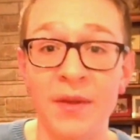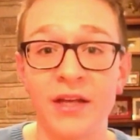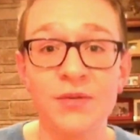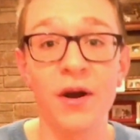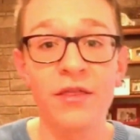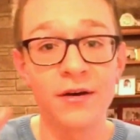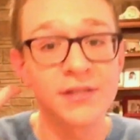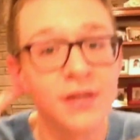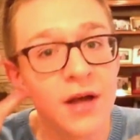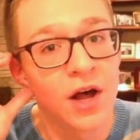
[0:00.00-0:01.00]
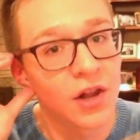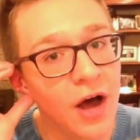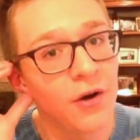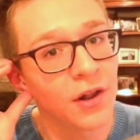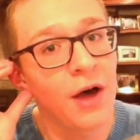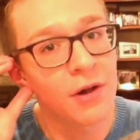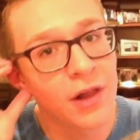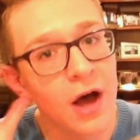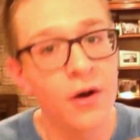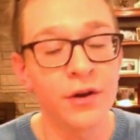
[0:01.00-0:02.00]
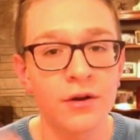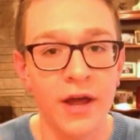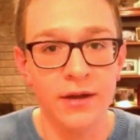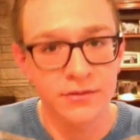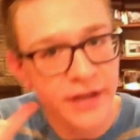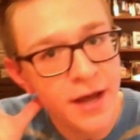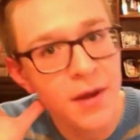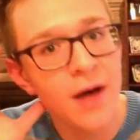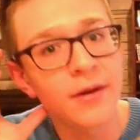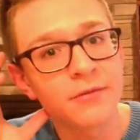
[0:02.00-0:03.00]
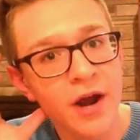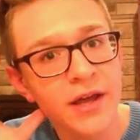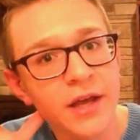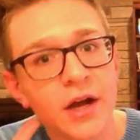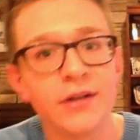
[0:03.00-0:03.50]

It's one of those, hello, hello, hello, and you're like, yeah, Mom, I'm right here.